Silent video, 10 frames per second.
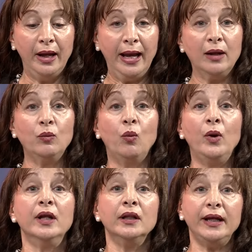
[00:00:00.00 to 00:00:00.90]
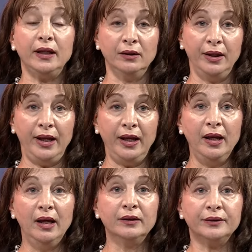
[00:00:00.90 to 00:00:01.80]
and willingly
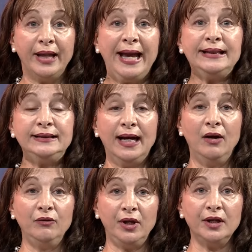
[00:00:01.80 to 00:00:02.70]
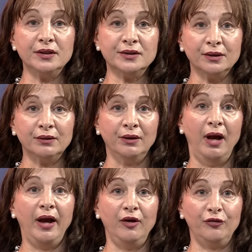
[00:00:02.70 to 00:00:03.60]
laid down his
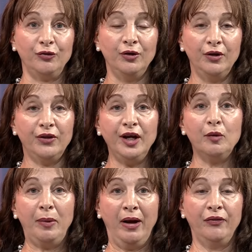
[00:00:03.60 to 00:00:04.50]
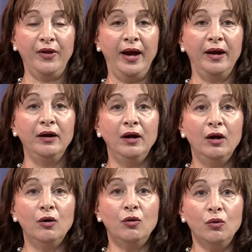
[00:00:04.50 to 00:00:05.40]
life. Think about that.
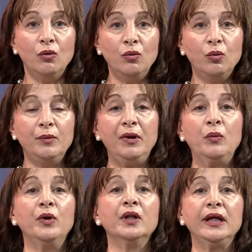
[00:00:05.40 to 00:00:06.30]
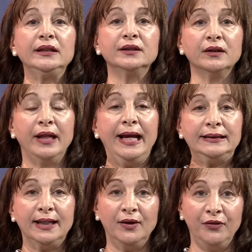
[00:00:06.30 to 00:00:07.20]
Who would be willing to lay
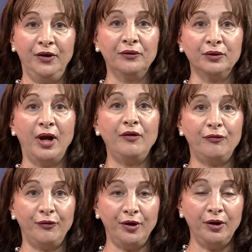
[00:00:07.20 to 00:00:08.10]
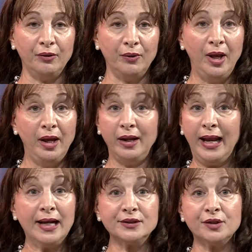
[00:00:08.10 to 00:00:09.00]
down their life for you? It
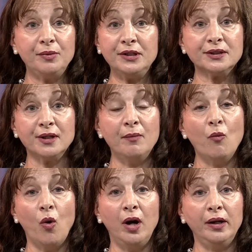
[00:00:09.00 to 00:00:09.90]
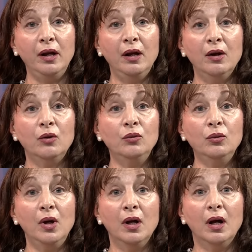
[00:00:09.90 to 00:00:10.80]
has to be someone
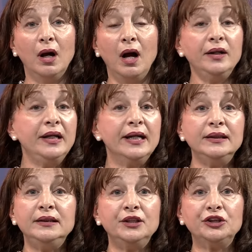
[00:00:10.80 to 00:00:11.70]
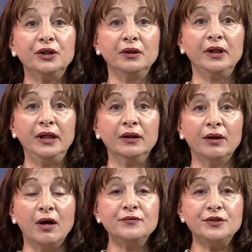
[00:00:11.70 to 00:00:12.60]
who unconditionally
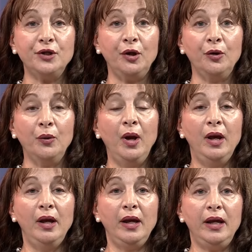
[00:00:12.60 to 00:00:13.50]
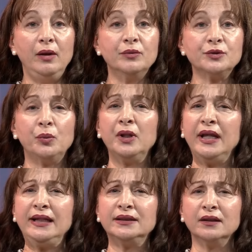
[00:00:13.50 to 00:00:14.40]
loves you. He was
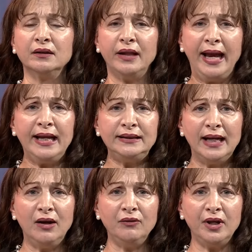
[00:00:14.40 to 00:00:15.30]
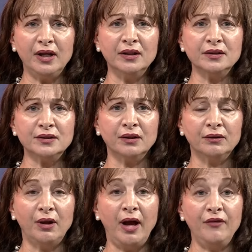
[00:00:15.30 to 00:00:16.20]
willing to lay down his
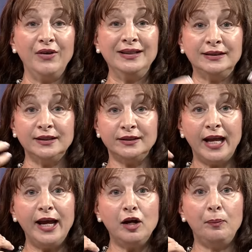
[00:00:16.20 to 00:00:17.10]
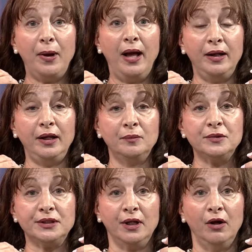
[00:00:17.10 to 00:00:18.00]
life and to take upon
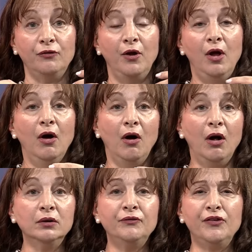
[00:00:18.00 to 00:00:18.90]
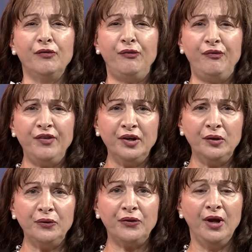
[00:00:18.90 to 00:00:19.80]
himself all of the
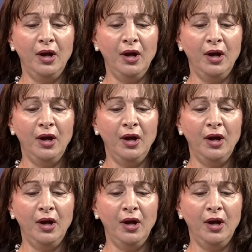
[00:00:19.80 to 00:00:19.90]
filth,